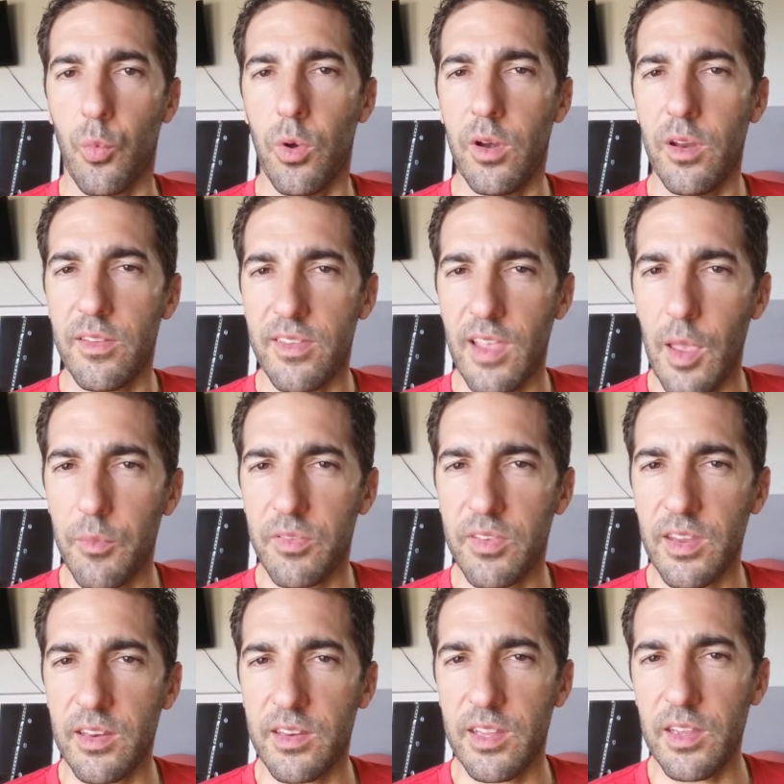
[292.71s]
What is
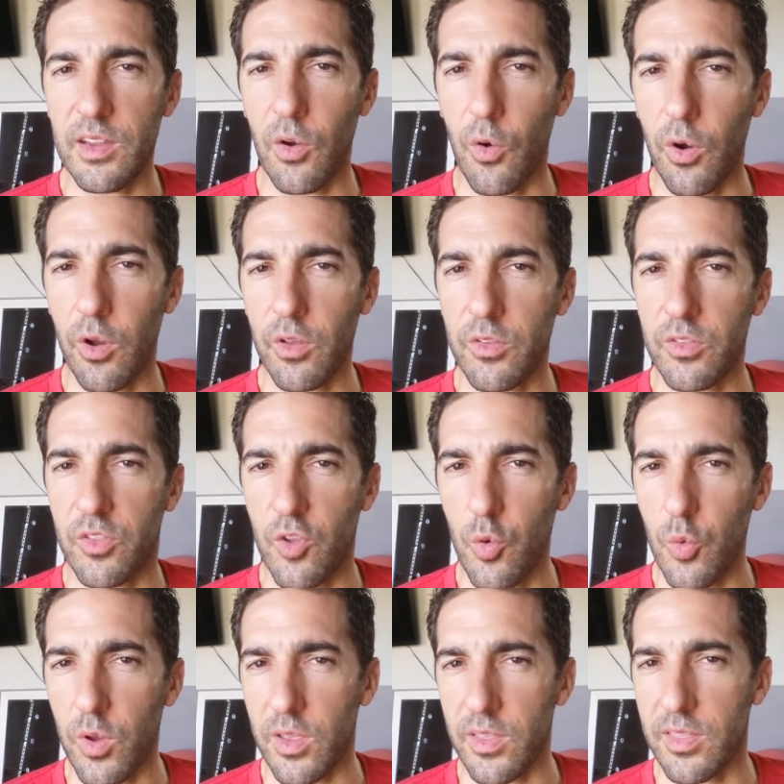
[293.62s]
MCT oil
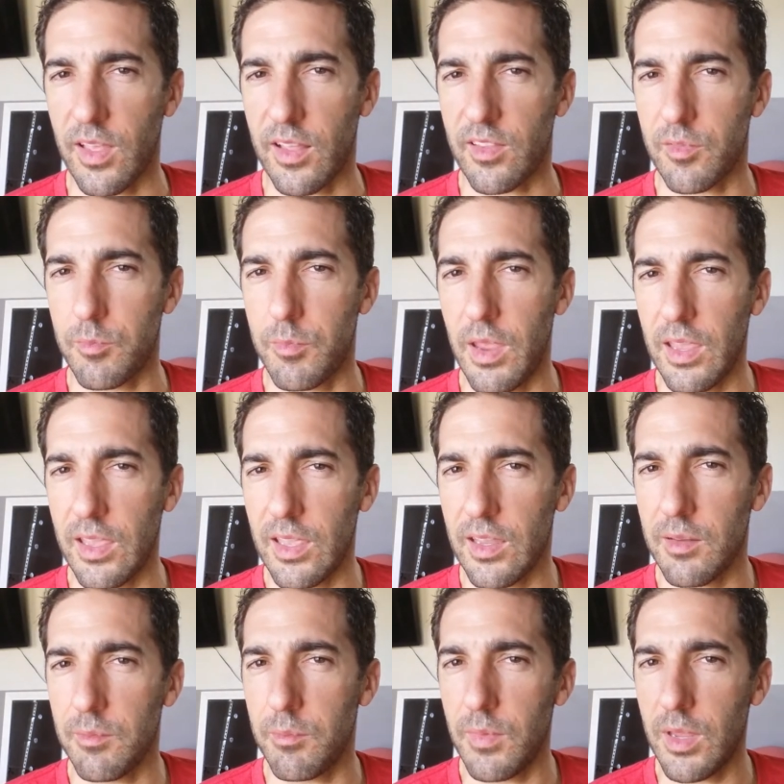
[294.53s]
doing that's
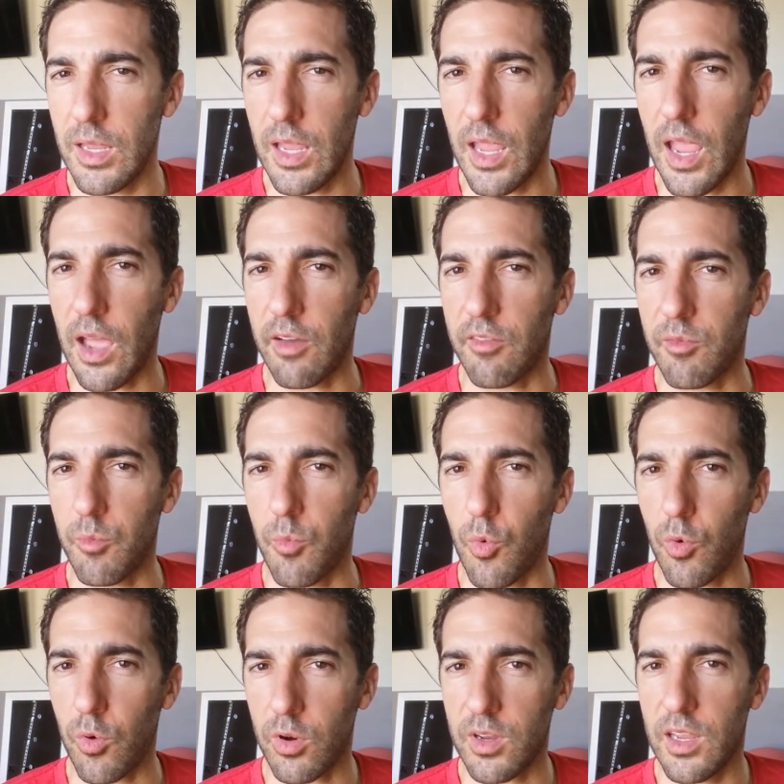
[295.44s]
making me have
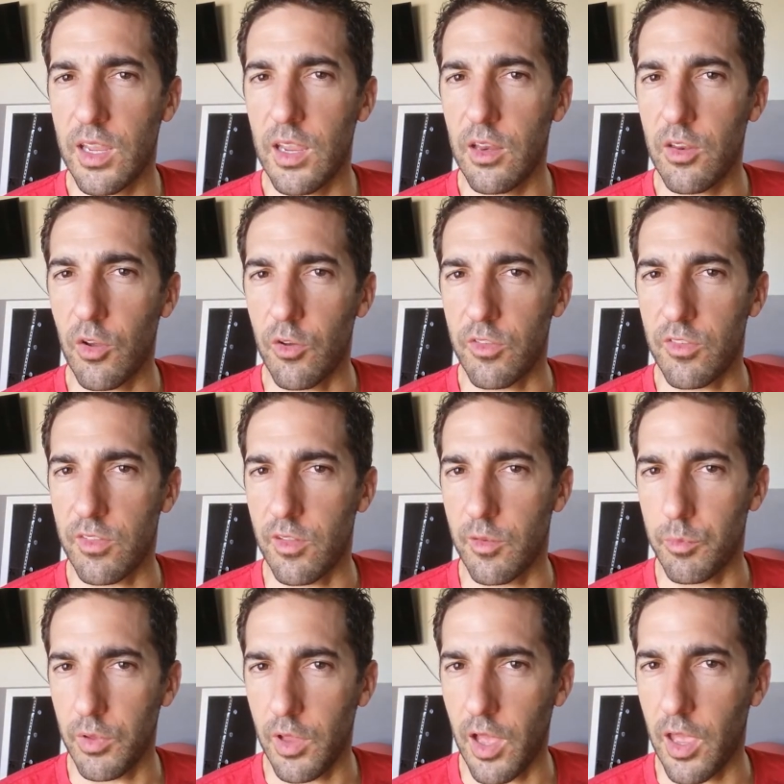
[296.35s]
more ketones in
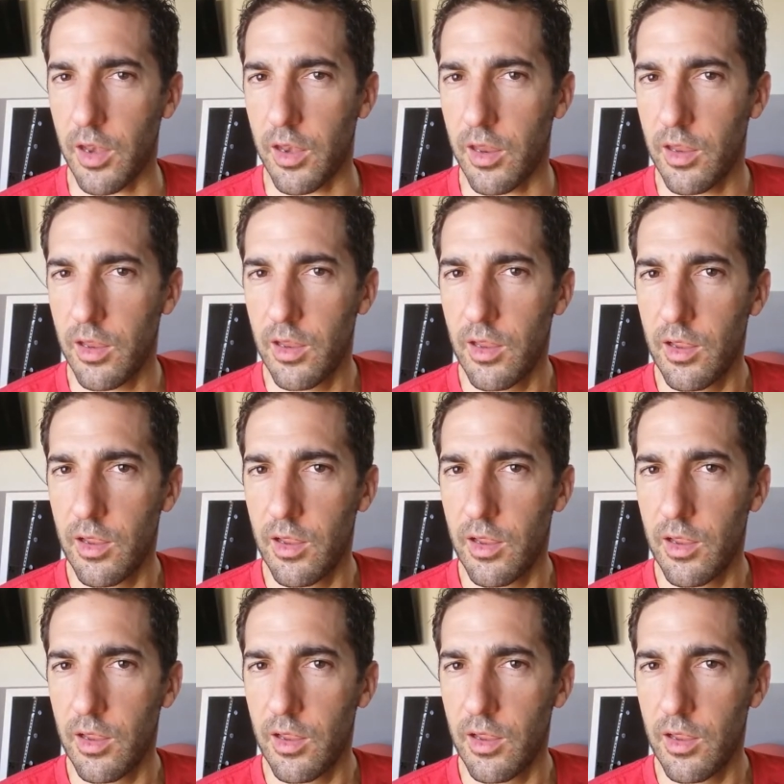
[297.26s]
the blood?